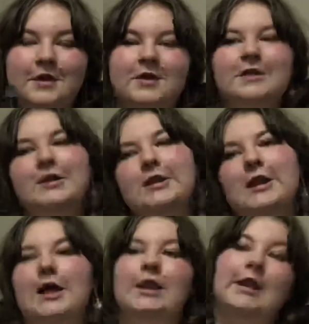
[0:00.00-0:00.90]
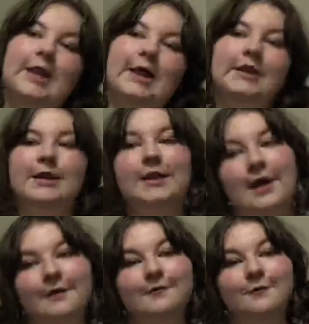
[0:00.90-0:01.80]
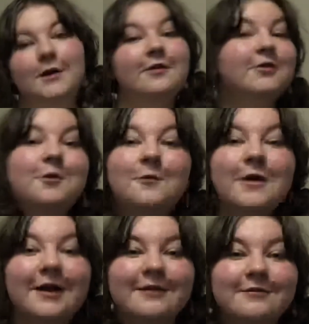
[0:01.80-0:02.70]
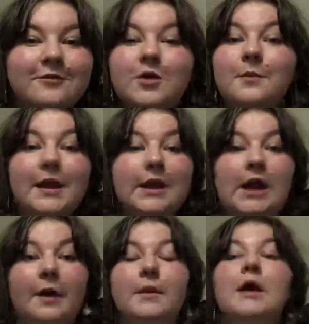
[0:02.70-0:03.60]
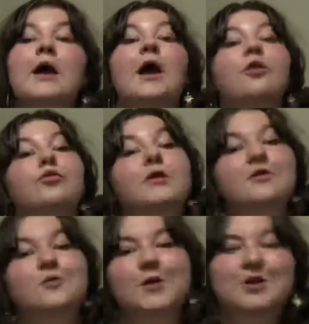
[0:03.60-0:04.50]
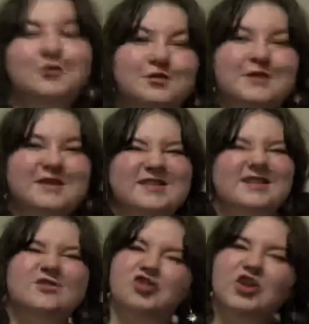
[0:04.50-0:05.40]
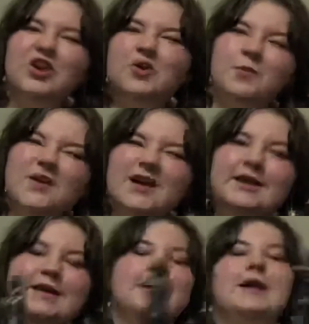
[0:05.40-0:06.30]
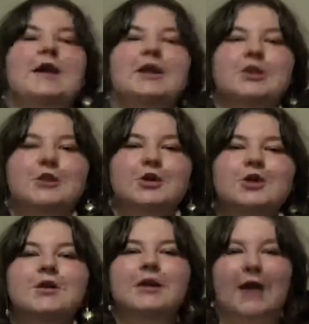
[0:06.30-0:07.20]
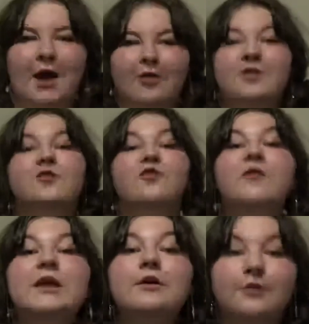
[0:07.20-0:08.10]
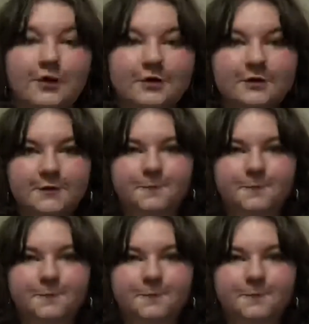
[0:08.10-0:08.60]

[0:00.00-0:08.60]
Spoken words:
la la la la la la, whatever you want. You can make it up. And the reason why you do this is to trick your brain into learning how this feels